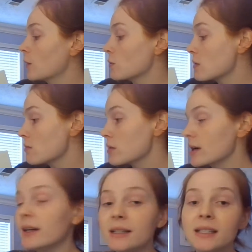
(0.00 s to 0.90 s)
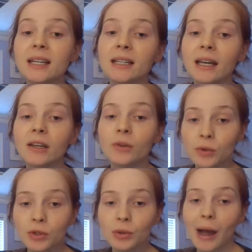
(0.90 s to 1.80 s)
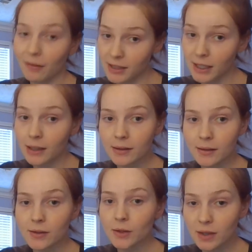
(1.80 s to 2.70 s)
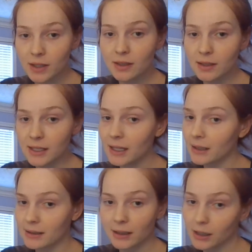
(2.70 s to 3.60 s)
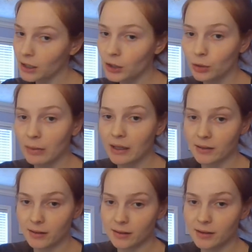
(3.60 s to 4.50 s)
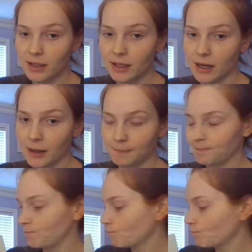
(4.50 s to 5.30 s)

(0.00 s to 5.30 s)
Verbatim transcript: Remember, in DNA you do have T's, so this is a T, it's not a U because this is DNA.